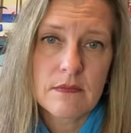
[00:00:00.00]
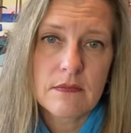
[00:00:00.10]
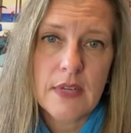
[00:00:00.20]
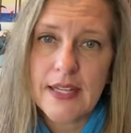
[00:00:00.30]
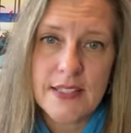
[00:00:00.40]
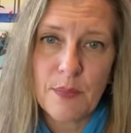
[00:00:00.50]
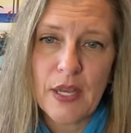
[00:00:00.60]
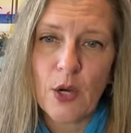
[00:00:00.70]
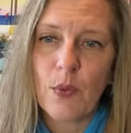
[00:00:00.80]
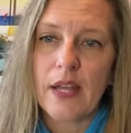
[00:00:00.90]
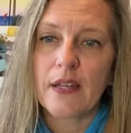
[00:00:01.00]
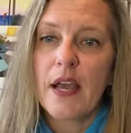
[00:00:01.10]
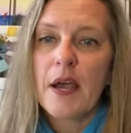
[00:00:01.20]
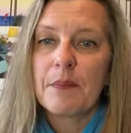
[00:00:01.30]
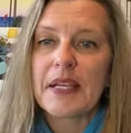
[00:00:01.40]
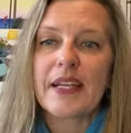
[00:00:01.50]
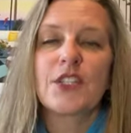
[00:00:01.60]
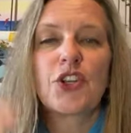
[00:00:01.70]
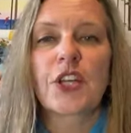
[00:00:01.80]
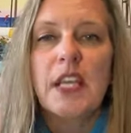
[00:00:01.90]
It's a bigger win because
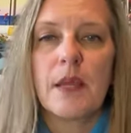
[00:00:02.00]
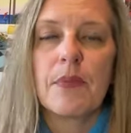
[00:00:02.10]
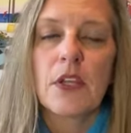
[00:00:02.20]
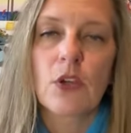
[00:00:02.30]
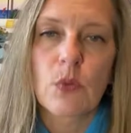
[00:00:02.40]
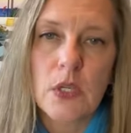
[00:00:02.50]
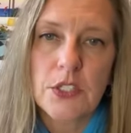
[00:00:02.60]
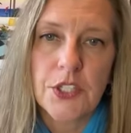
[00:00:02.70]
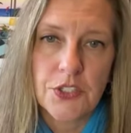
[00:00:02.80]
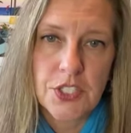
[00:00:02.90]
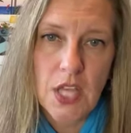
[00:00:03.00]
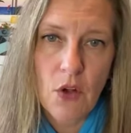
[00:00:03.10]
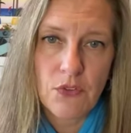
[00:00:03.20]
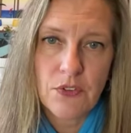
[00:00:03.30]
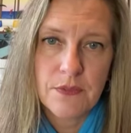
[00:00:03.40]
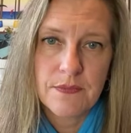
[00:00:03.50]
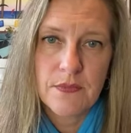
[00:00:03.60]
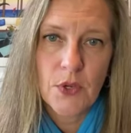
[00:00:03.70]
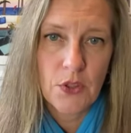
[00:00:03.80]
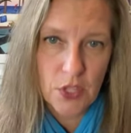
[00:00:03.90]
you're keeping your word to yourself
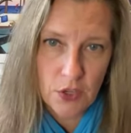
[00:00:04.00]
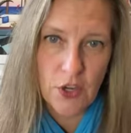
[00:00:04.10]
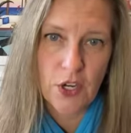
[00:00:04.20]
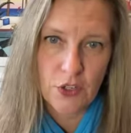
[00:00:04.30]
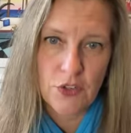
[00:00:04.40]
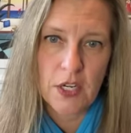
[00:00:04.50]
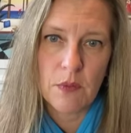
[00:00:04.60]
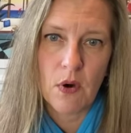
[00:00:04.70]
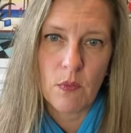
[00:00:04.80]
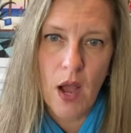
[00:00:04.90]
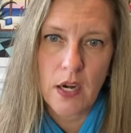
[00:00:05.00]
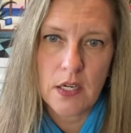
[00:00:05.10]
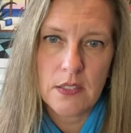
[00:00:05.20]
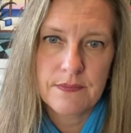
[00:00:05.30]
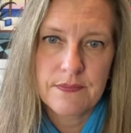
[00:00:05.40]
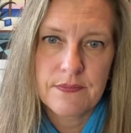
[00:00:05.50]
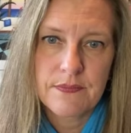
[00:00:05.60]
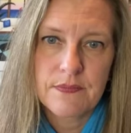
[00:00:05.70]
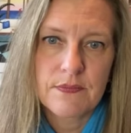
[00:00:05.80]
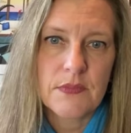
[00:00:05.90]
that you're gonna drink more water,
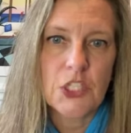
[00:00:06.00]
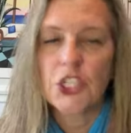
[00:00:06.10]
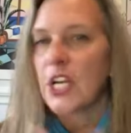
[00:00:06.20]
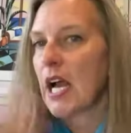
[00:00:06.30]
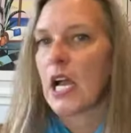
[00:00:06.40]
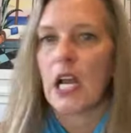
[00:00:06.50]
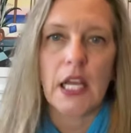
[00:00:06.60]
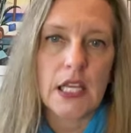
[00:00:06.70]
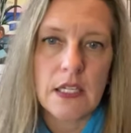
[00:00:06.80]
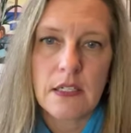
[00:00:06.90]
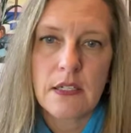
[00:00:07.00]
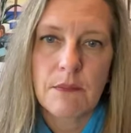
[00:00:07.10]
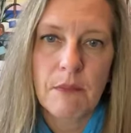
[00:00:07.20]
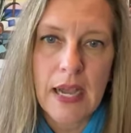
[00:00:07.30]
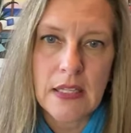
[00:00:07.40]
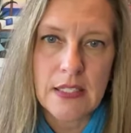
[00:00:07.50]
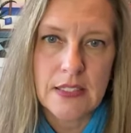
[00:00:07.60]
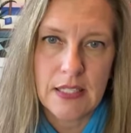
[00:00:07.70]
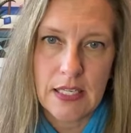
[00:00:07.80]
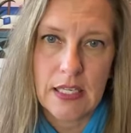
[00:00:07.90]
that you're not gonna
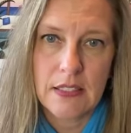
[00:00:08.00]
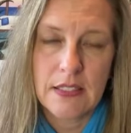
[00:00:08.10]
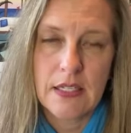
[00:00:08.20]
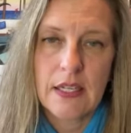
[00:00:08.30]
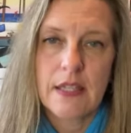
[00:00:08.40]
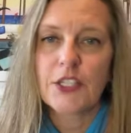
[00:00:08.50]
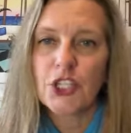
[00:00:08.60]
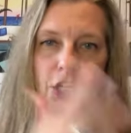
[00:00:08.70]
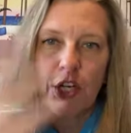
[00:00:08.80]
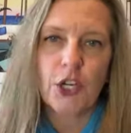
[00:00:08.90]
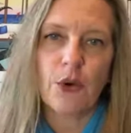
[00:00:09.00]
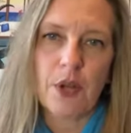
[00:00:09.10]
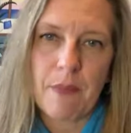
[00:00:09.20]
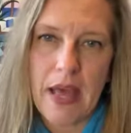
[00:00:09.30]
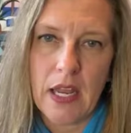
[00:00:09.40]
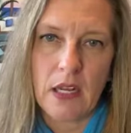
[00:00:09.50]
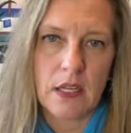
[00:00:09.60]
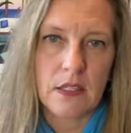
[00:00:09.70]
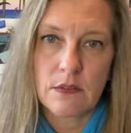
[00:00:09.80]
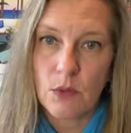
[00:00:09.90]
mindlessly eat, that you're gonna go to bed at a
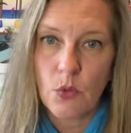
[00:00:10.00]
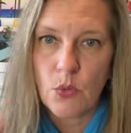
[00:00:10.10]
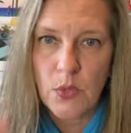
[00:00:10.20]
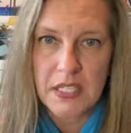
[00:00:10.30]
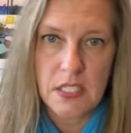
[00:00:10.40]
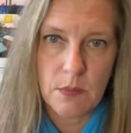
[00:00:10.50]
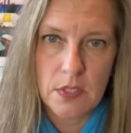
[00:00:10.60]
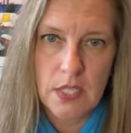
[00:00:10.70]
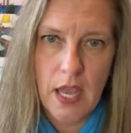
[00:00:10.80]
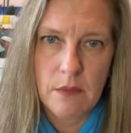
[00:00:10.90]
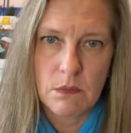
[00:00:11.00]
reasonable time.